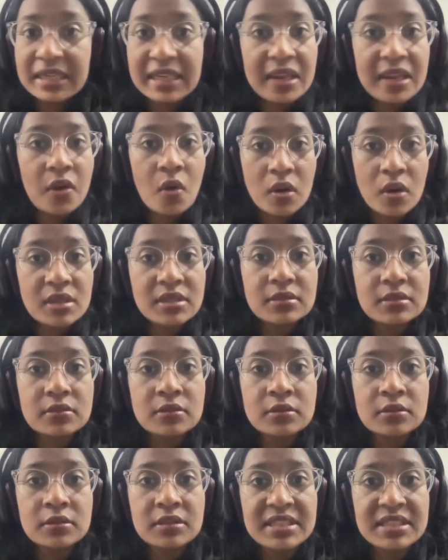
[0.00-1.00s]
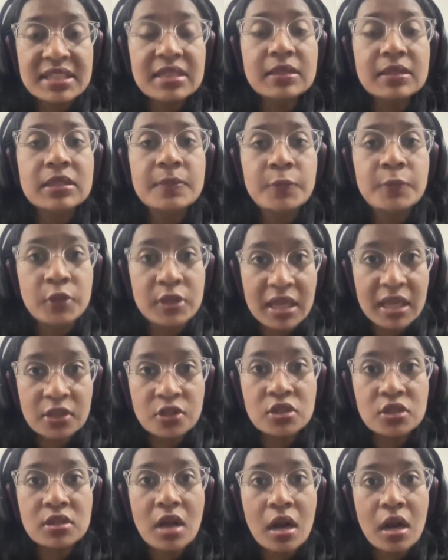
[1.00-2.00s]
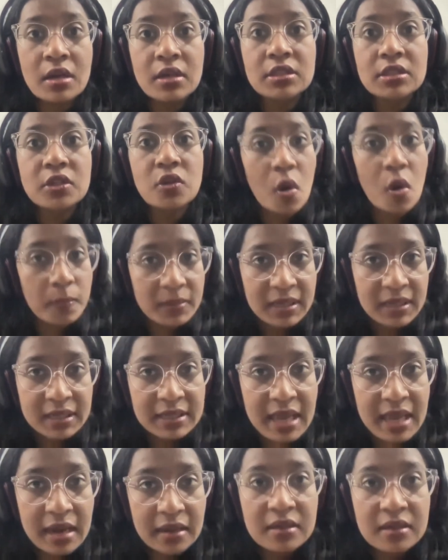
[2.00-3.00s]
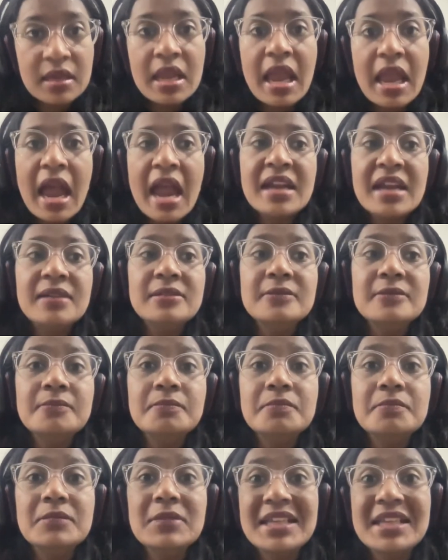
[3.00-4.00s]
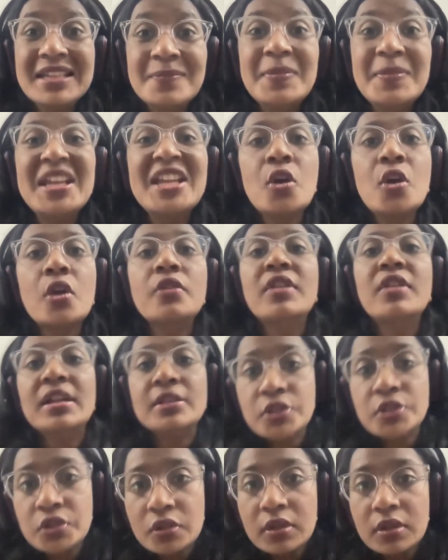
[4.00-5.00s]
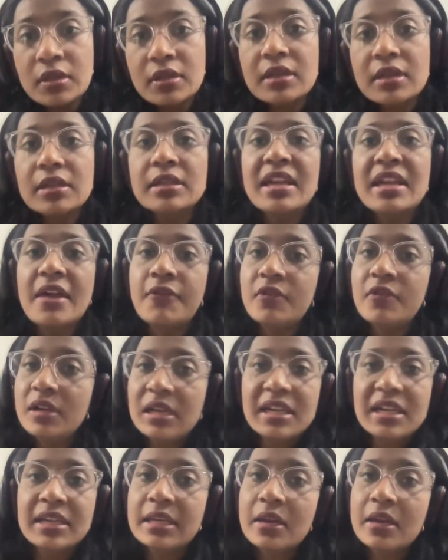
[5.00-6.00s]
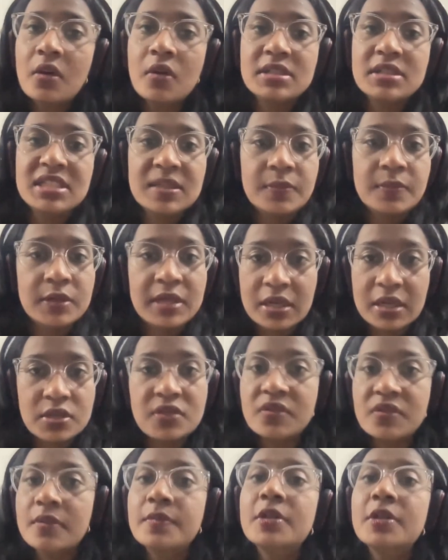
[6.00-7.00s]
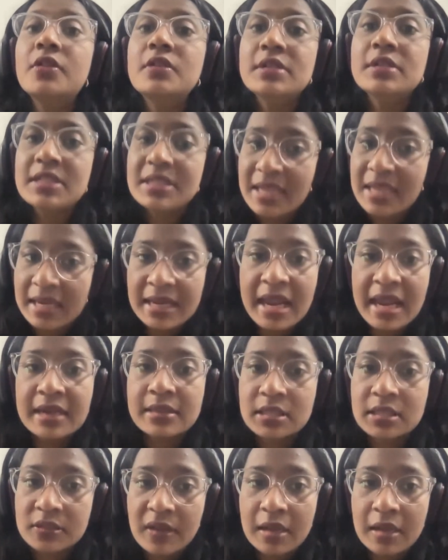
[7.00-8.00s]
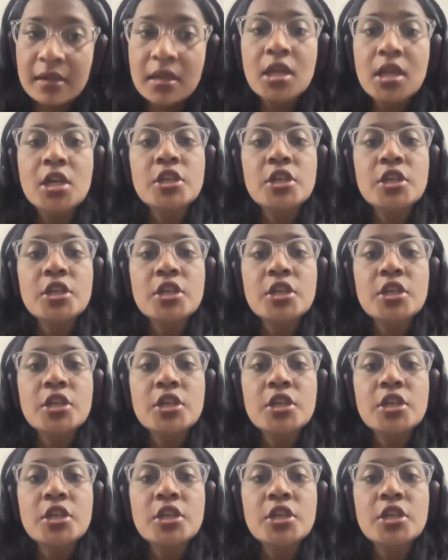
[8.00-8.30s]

It cannot seek the protection under the Copyright Act, and it being not registered, definitely it cannot seek protection from the Design Act as well.